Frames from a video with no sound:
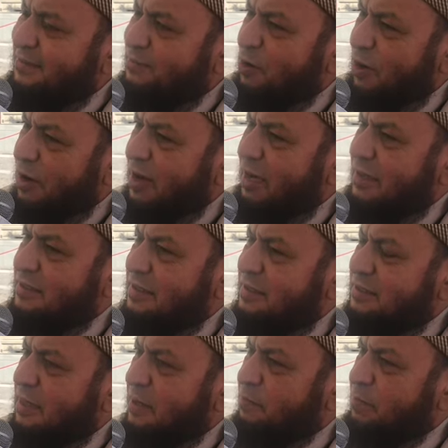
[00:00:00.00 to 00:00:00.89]
Maulana
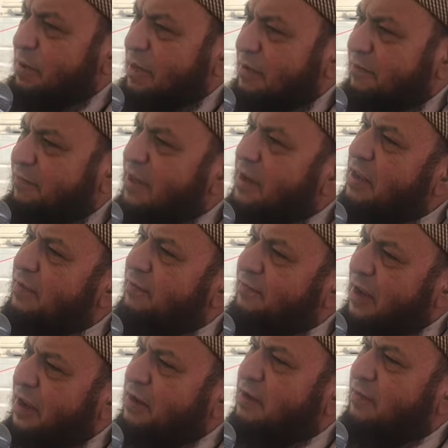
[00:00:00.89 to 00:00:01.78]
Asad Sahib played very
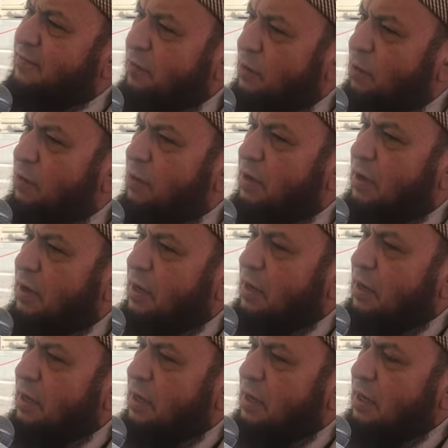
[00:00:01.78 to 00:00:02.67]
effective role
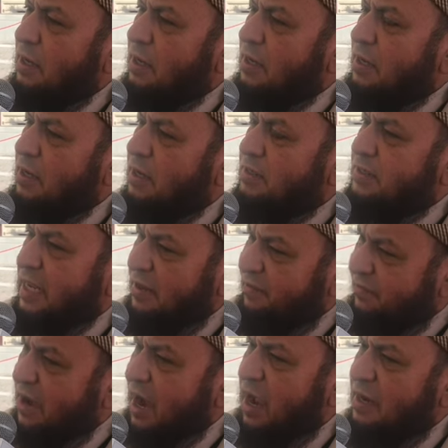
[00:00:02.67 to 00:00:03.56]
in
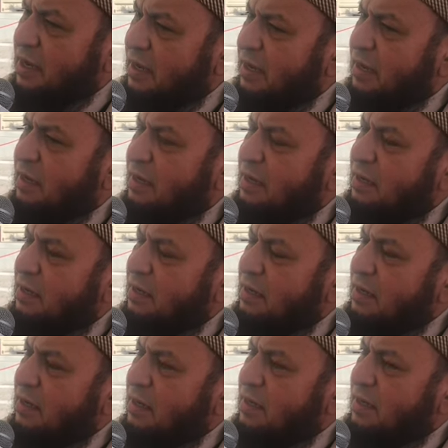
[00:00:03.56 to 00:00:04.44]
safeguarding
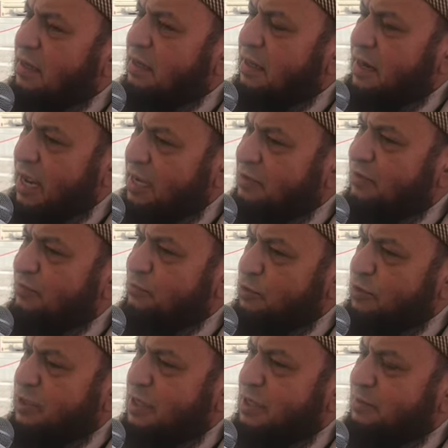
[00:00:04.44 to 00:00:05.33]
the rights of
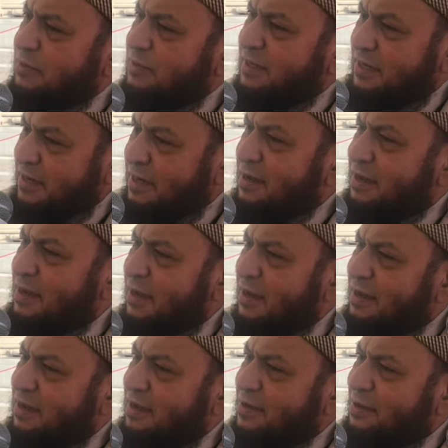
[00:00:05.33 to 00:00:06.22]
Muslims in
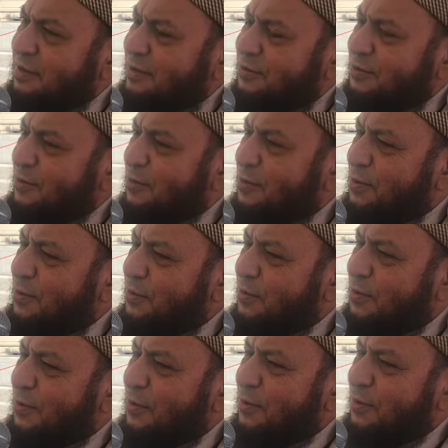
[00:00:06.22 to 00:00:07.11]
India. So,